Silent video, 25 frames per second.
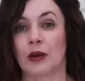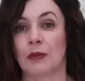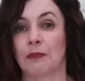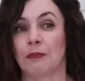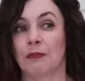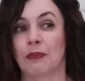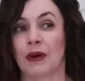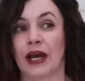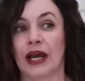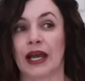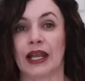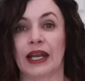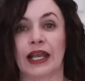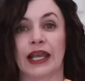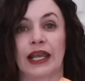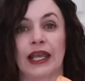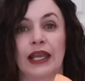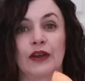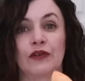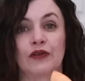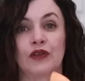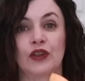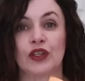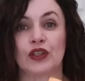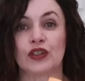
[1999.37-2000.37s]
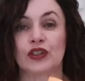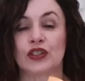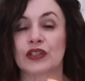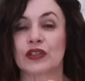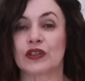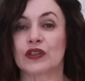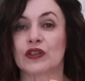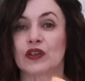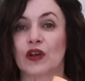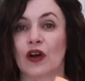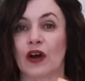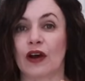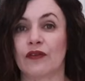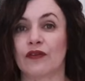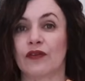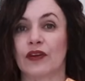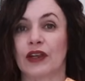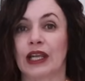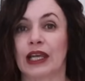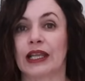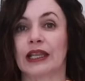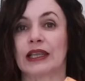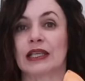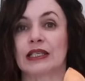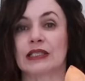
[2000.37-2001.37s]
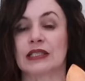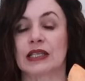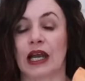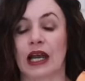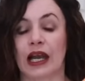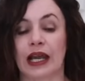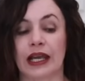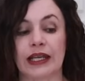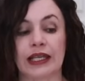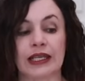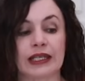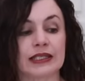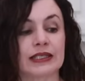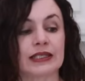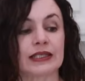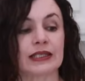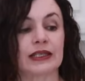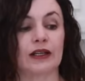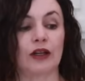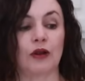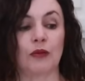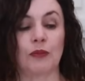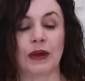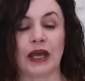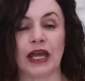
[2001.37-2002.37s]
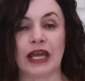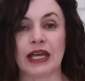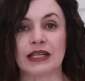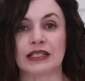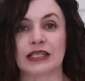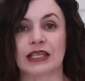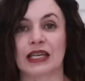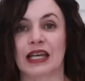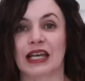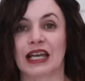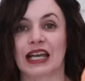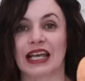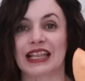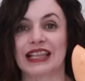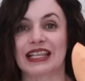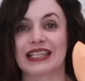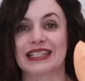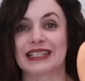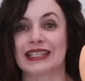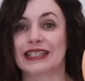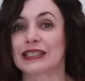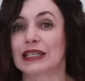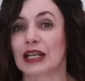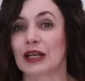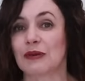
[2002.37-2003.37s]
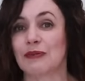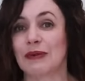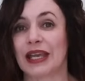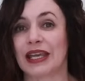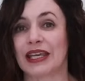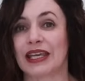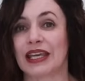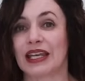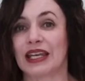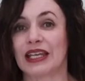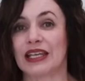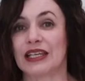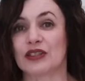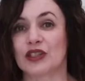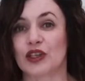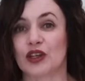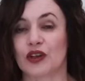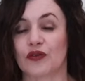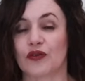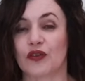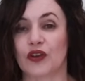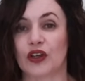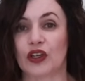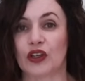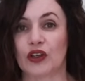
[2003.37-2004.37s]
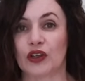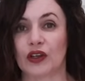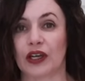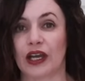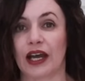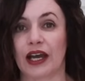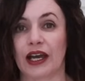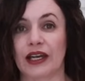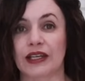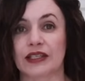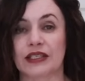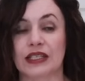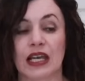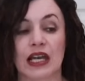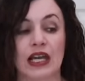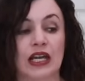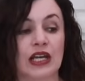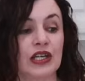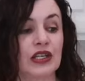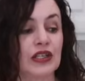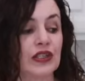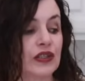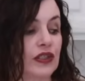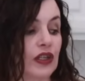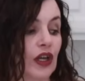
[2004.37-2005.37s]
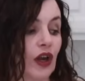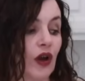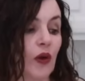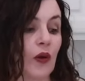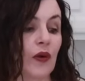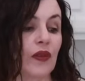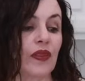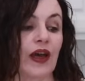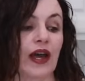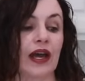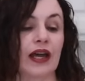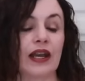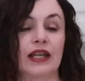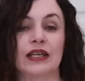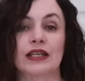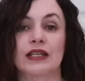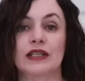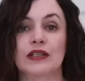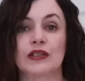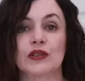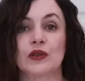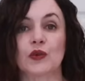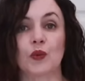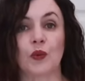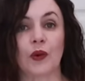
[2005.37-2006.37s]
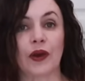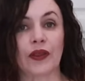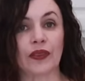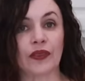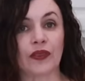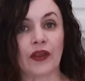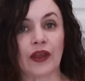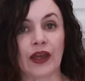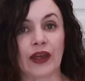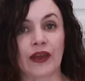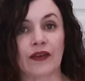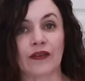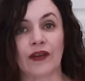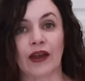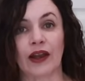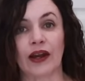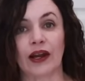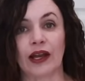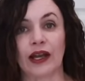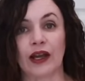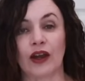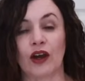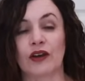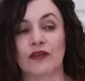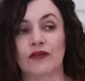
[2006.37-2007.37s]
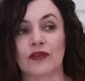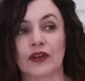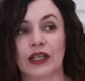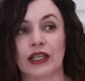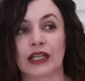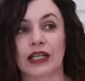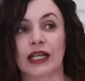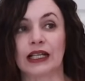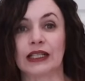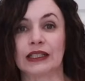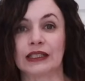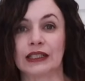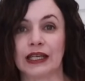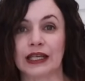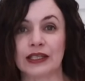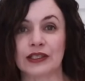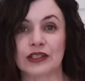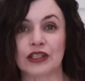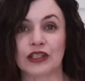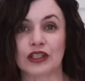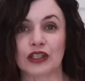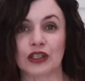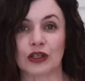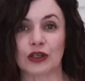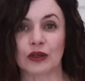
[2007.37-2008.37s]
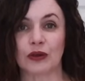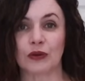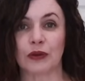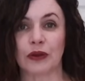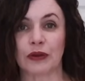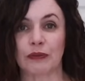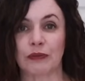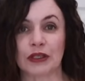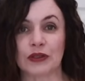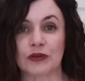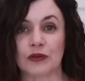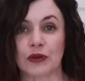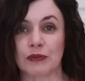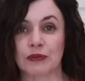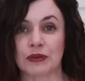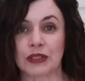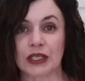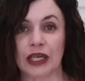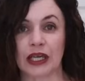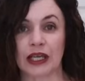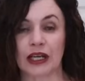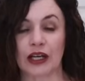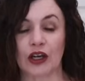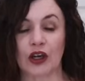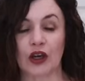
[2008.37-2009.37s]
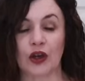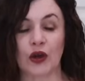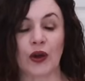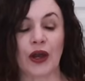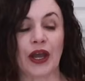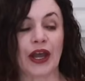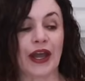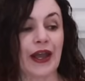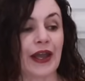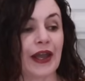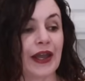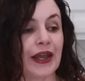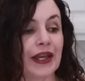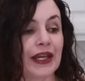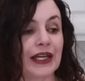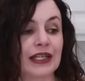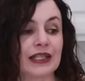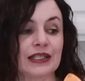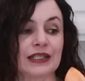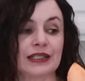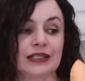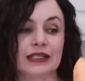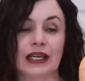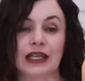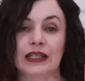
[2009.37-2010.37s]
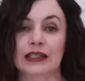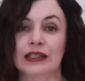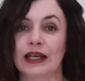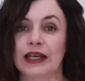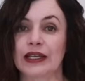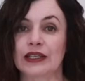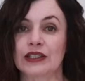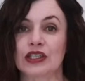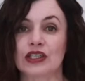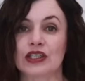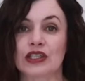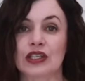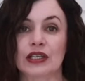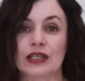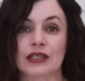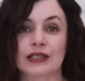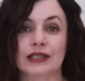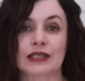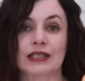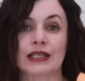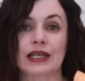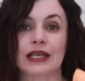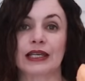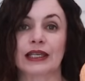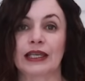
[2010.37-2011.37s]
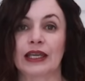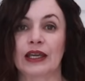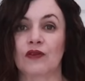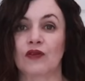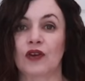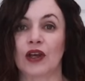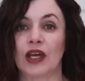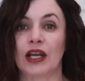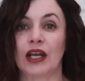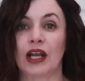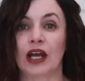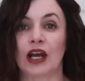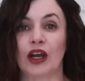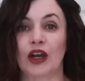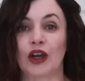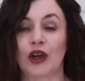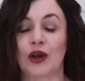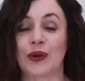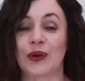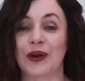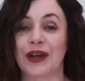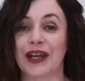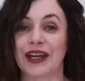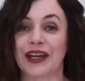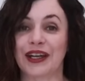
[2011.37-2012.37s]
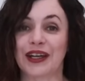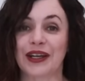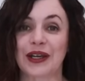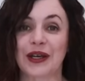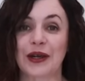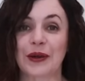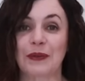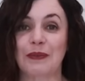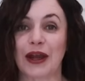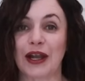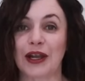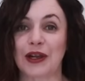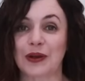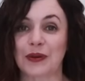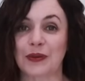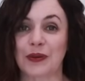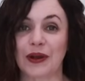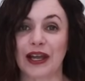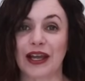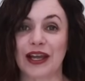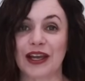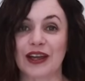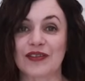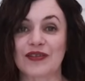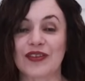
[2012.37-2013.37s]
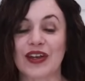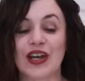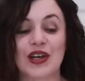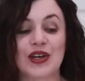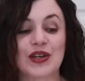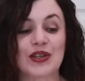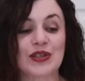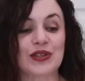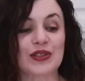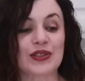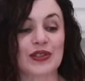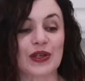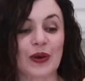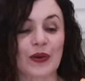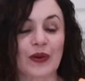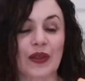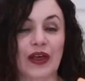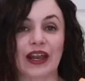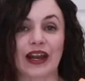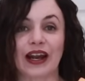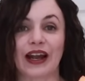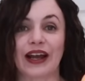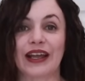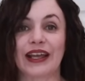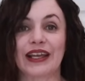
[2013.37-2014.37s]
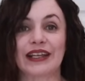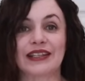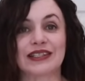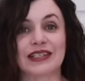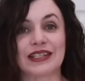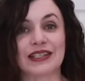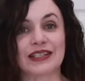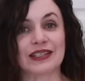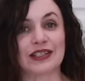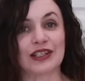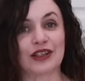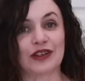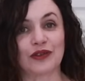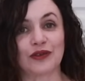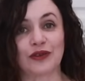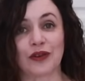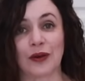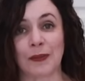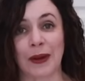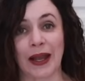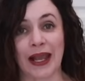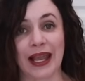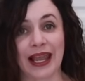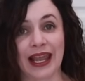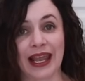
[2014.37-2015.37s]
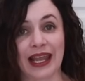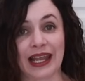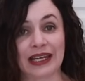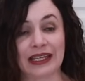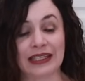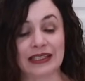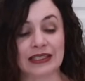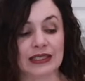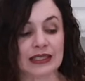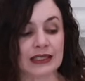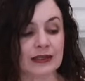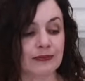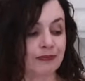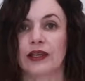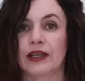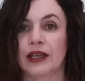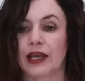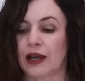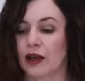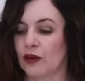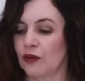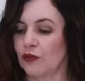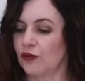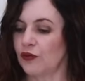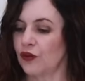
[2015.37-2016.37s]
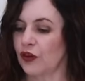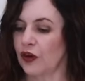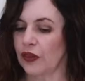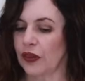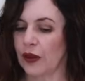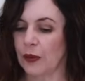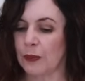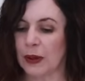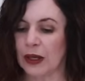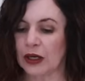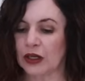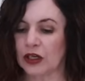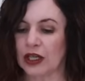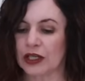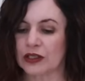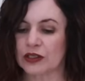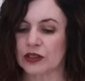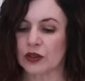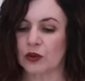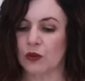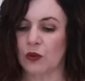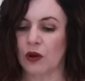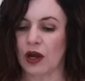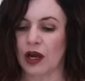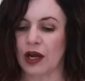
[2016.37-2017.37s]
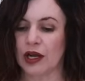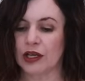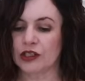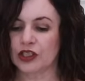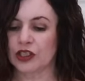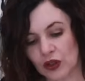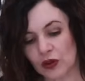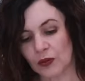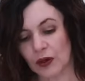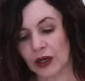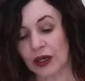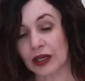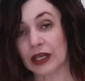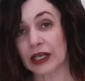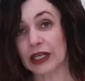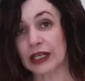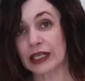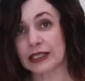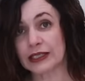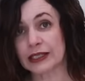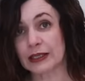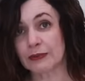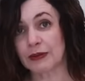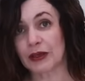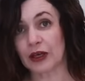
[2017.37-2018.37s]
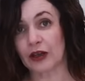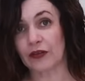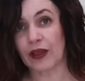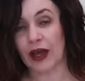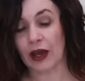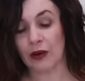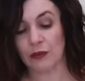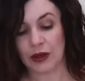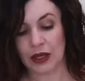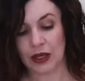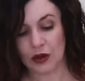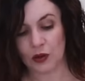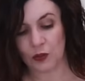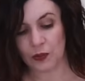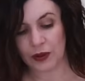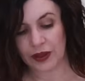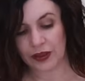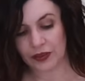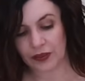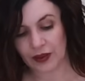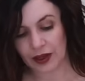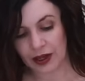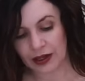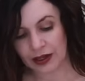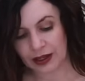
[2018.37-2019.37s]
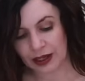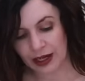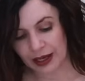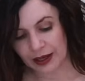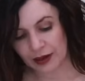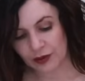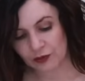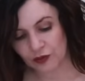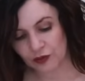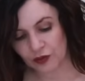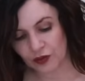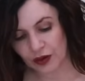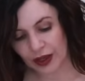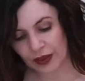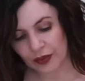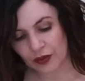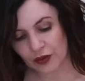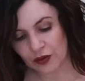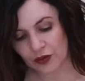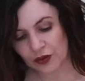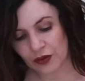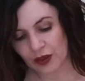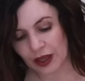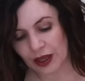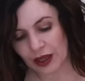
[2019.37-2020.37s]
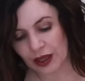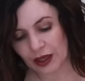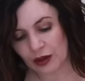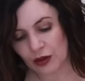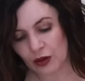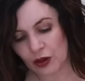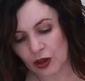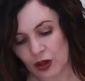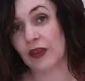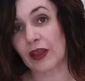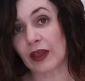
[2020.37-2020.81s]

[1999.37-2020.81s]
but if you just soften it the tiniest little bit, this is going to make it easier for you to cut. So that is one thing that I often like to do with my sweet potato, is like to just give it a quick microwave so that it's easier for my hands. Now for the butternut squash, you are going to need to peel that one with a knife rather than